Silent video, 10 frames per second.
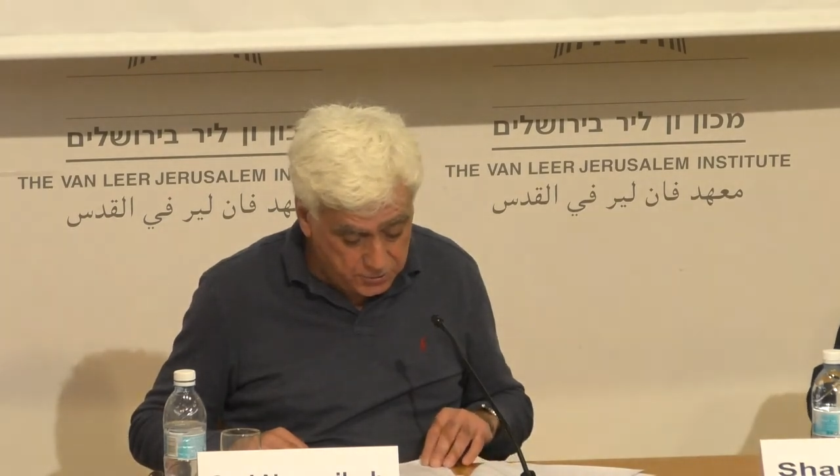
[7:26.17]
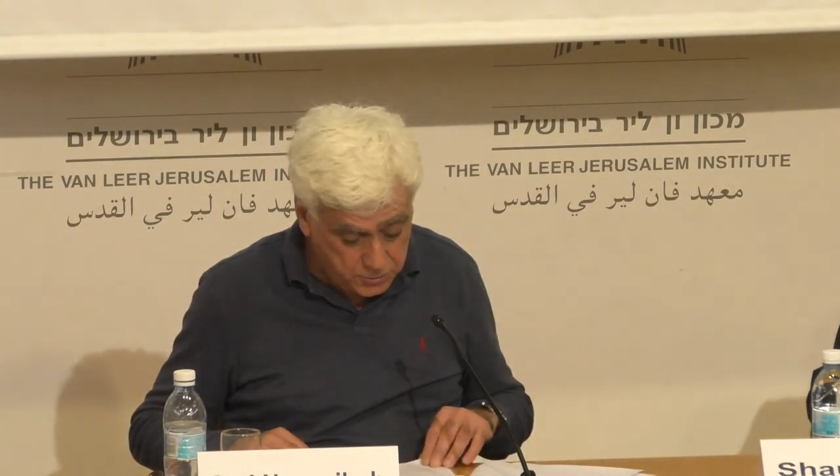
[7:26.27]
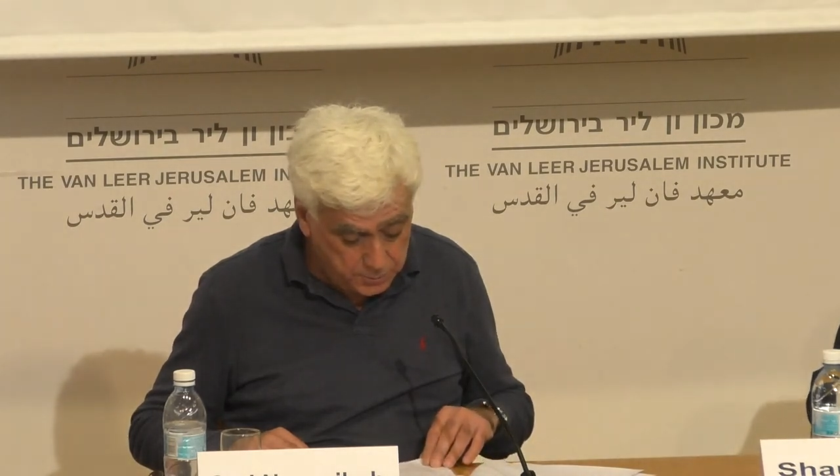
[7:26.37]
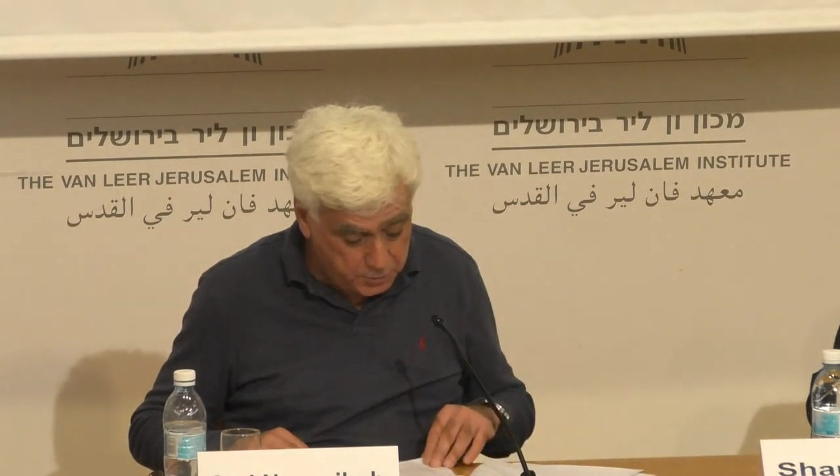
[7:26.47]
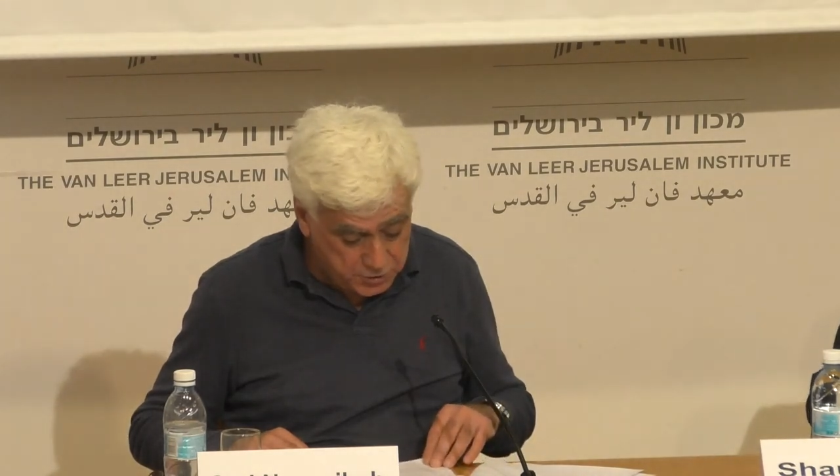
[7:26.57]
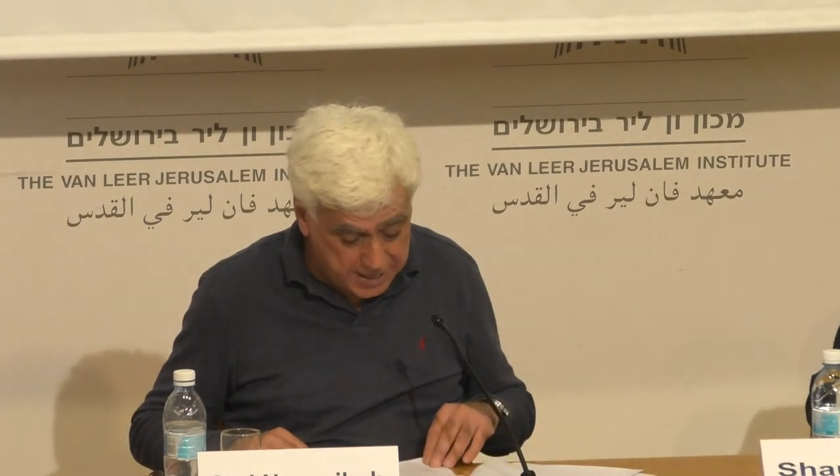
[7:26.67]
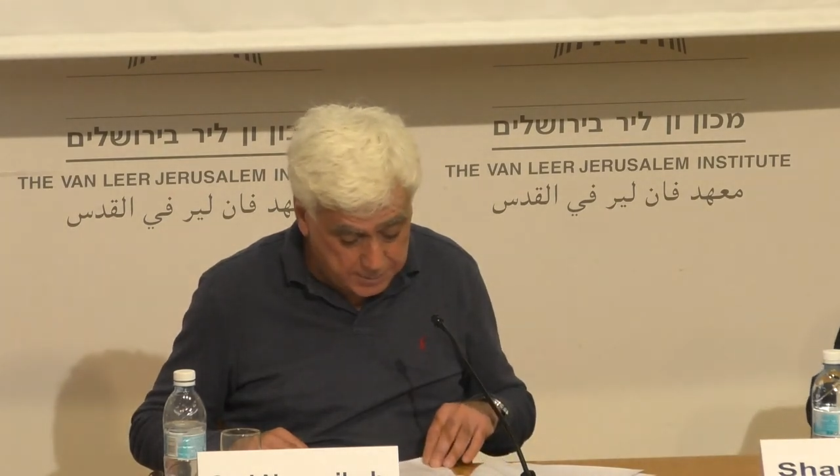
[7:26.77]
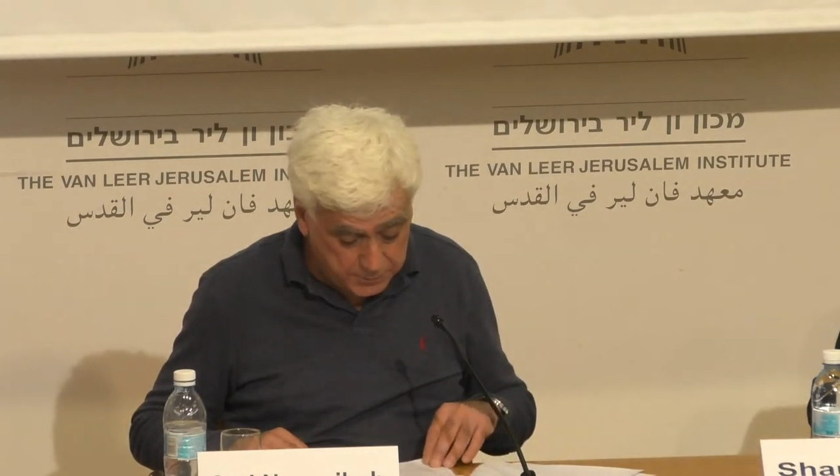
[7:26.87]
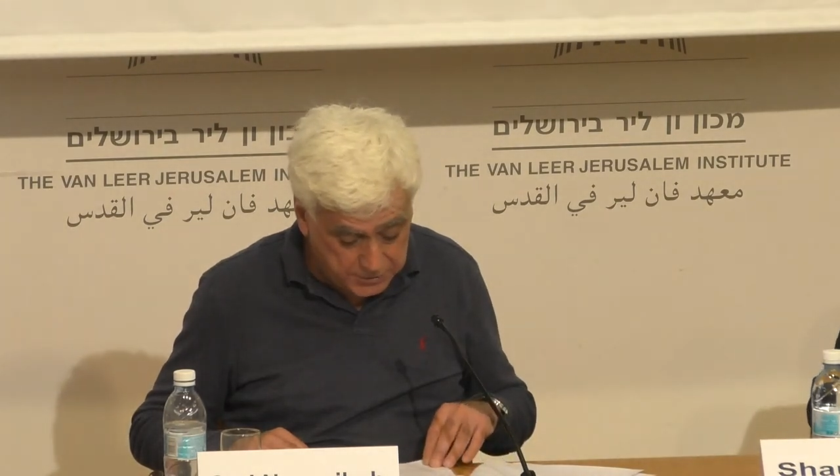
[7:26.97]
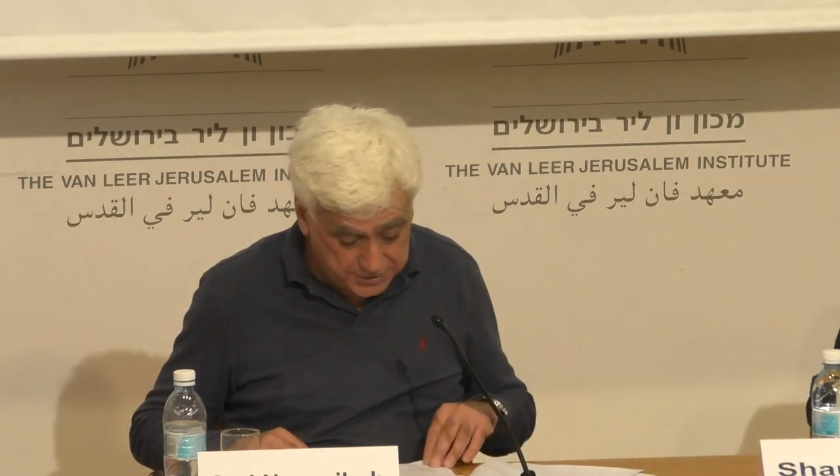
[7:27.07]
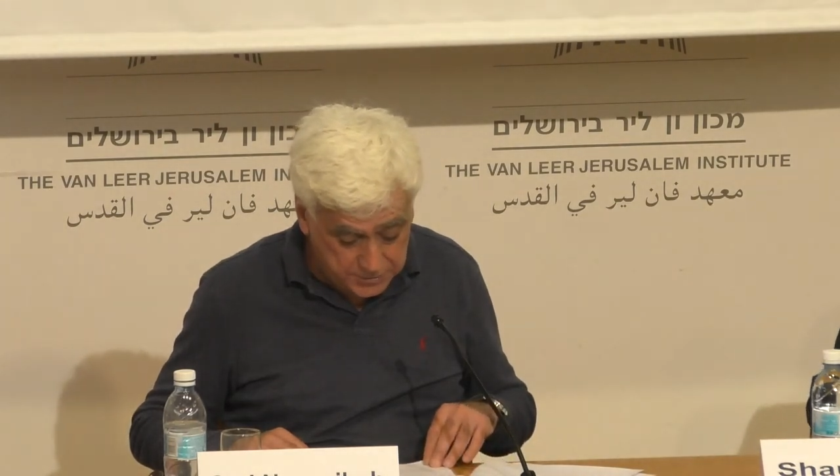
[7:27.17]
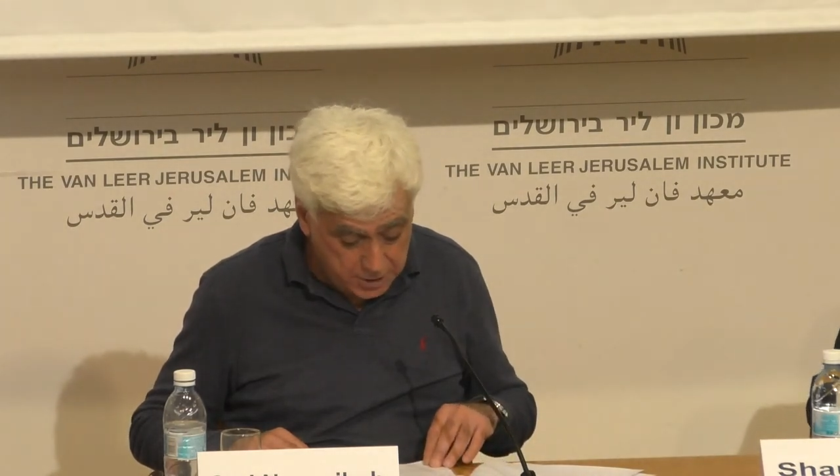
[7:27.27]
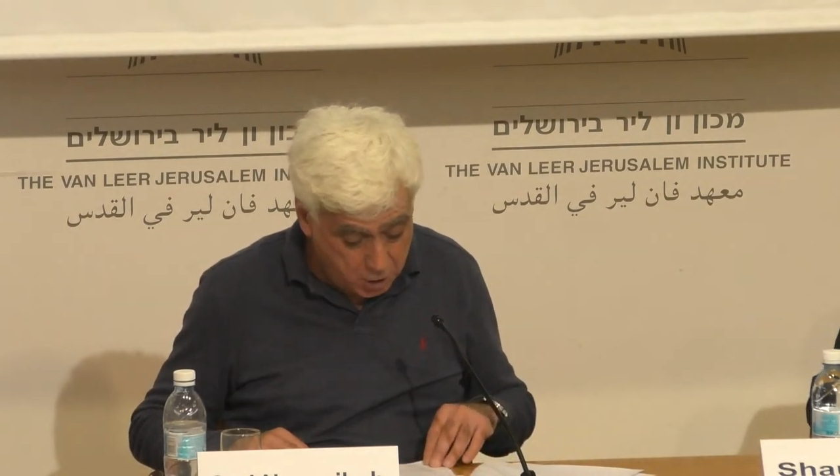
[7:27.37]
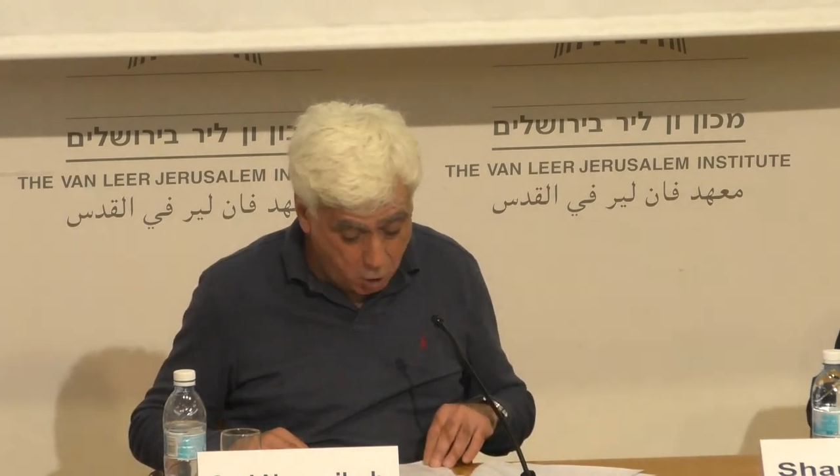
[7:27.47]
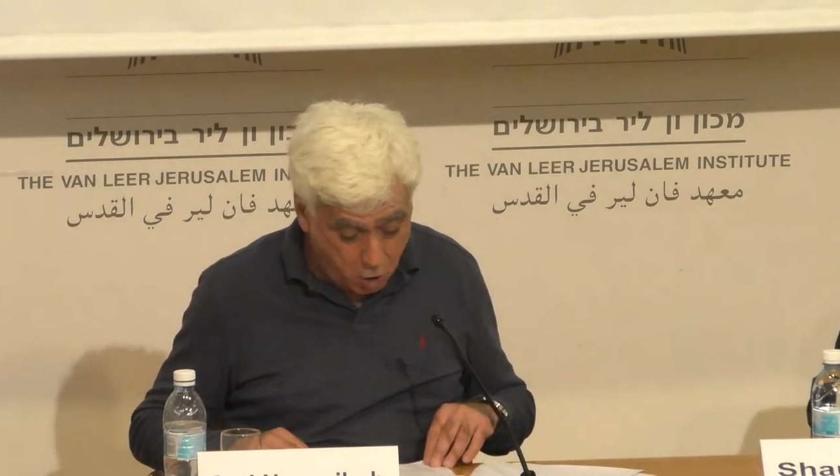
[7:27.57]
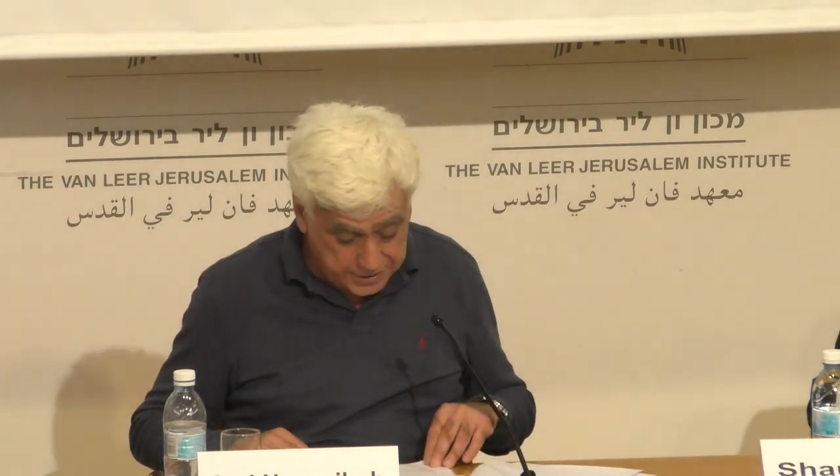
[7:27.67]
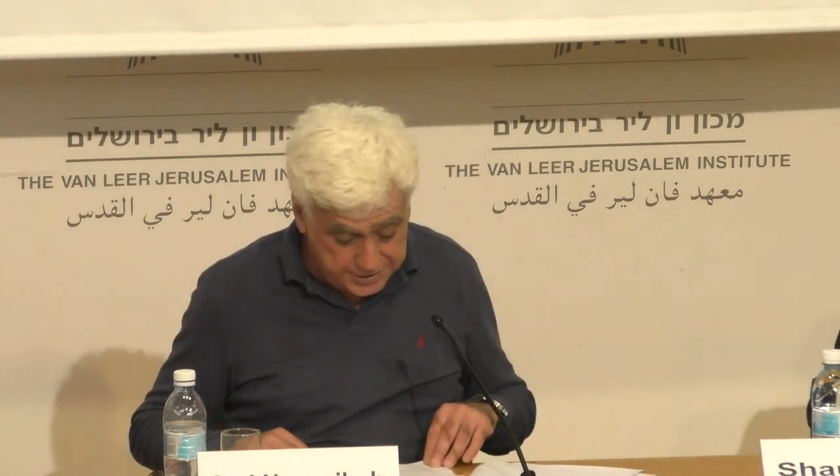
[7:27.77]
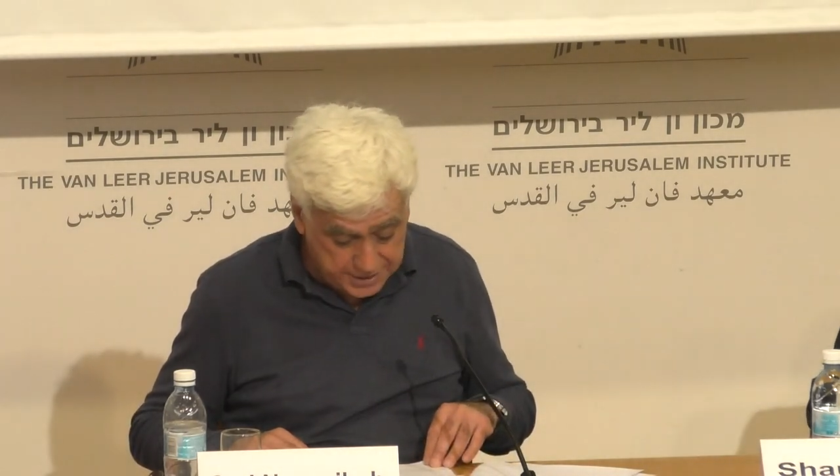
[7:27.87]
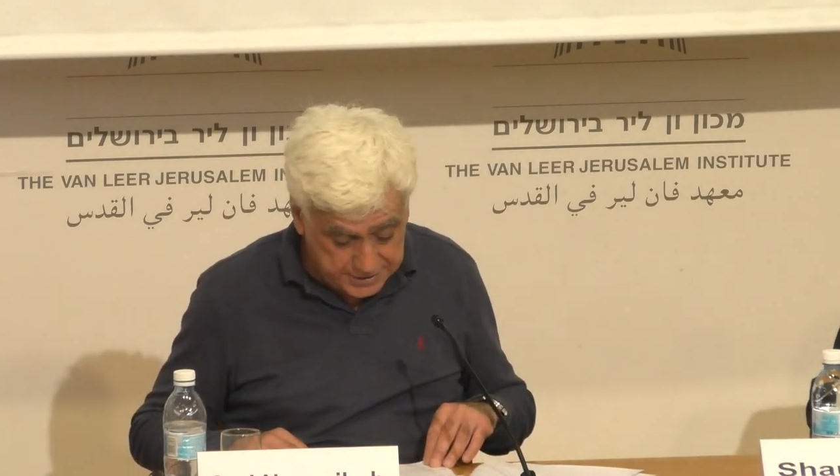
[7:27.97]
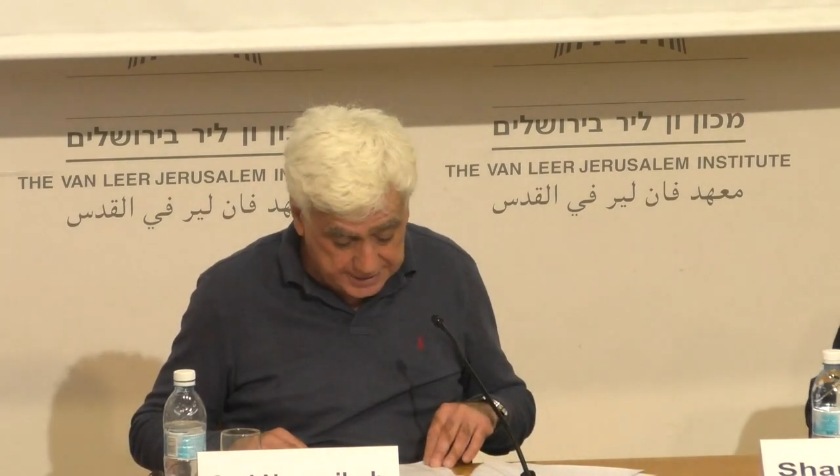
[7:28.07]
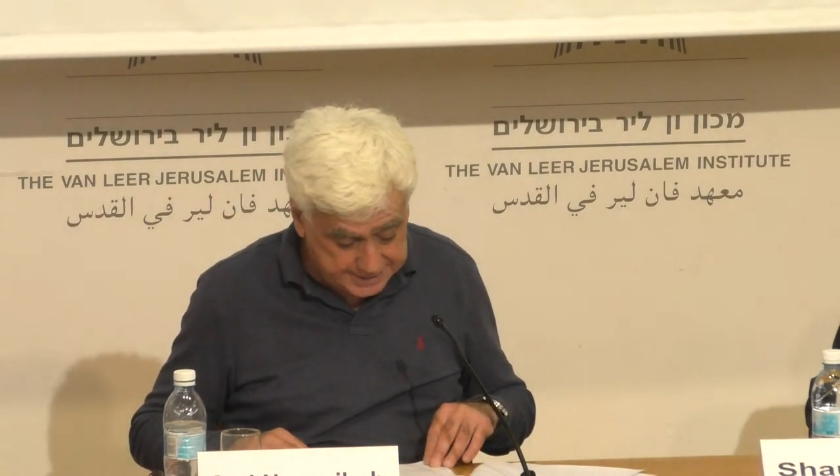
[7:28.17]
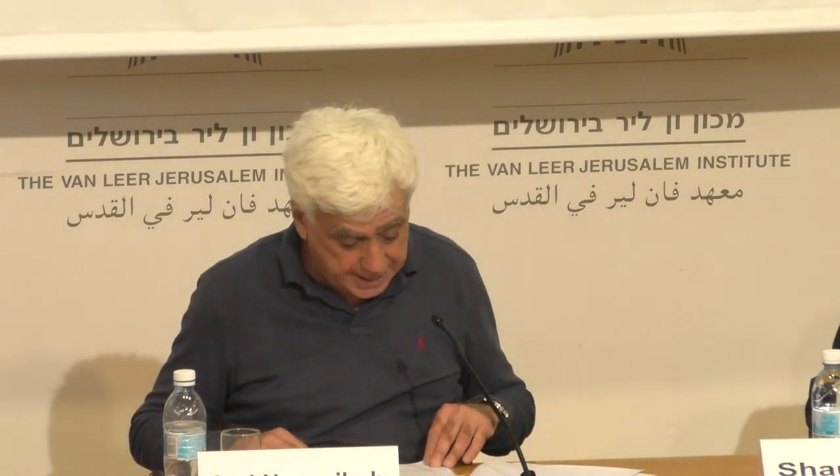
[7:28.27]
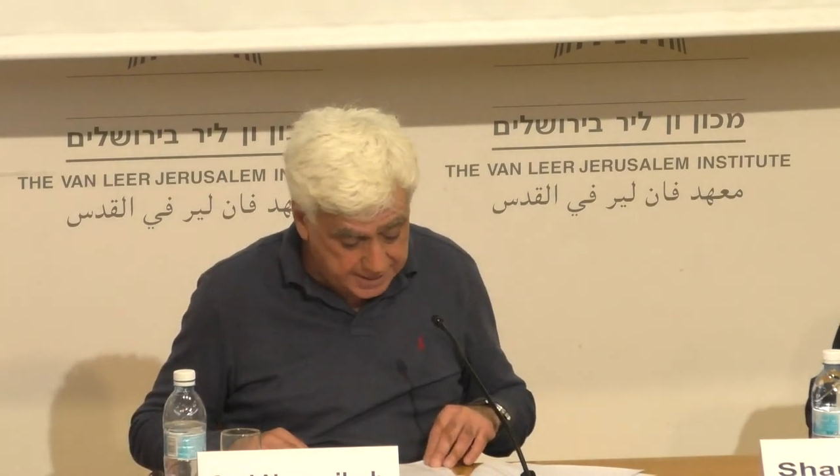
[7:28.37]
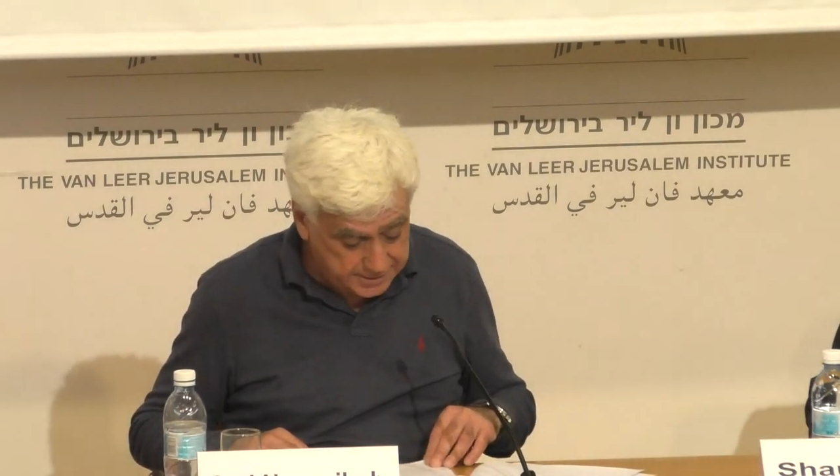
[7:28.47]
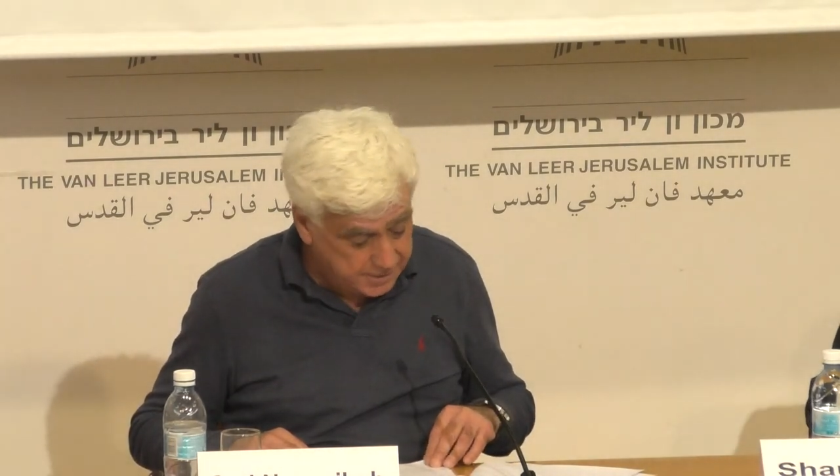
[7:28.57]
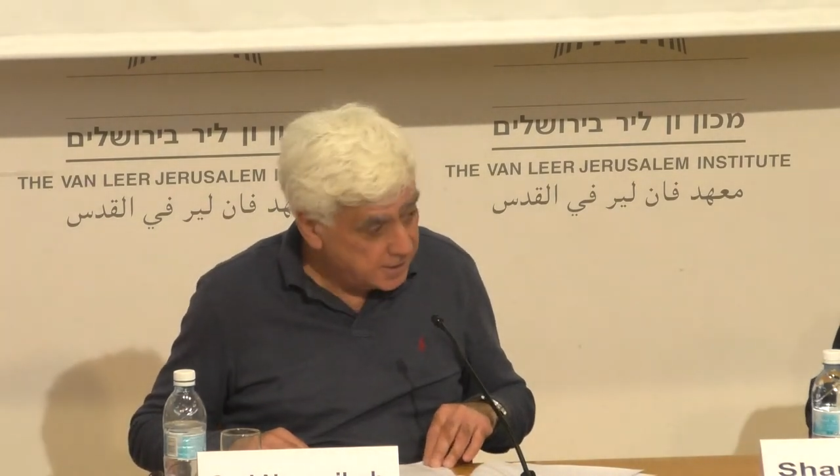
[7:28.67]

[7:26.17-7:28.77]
you will push that person or another aside